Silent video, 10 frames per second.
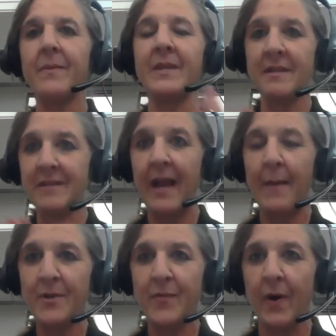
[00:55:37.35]
This is a
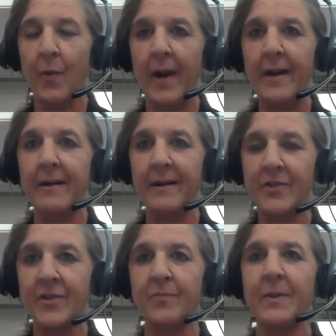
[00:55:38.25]
hemispheric wide
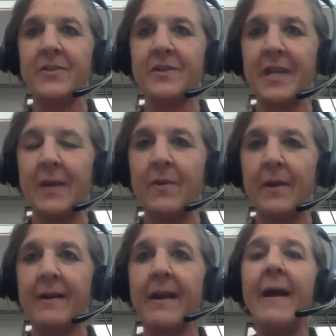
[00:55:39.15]
initiative, but just to give you
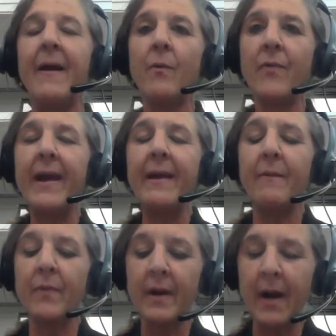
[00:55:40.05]
that,
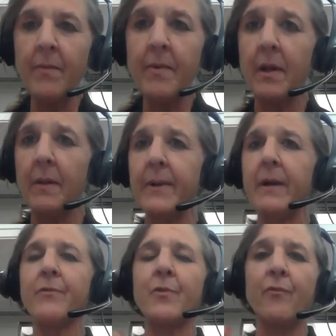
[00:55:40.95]
the government of
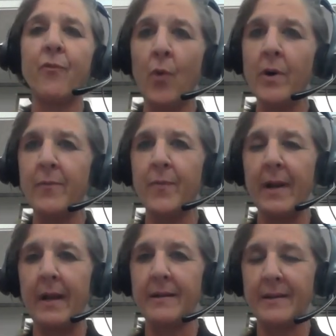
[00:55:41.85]
Colombia, through four
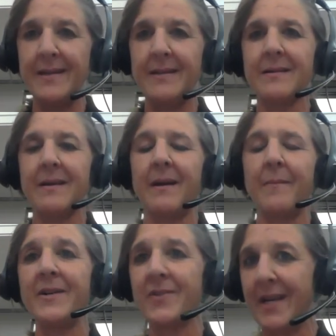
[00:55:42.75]
different entities,
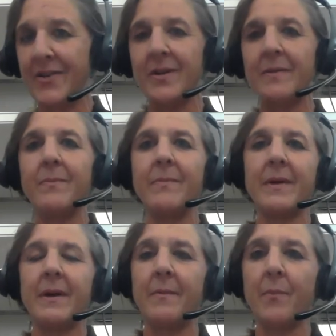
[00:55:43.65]
education,
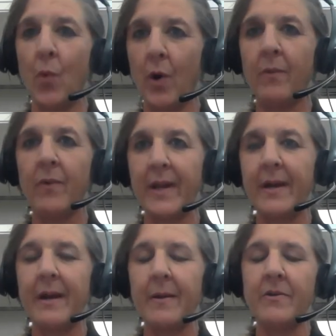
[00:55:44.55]
work
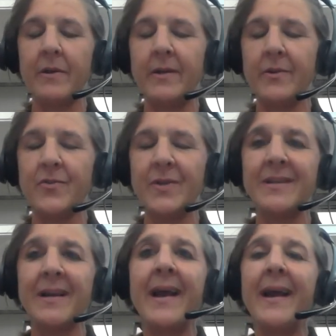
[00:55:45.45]
related and industries,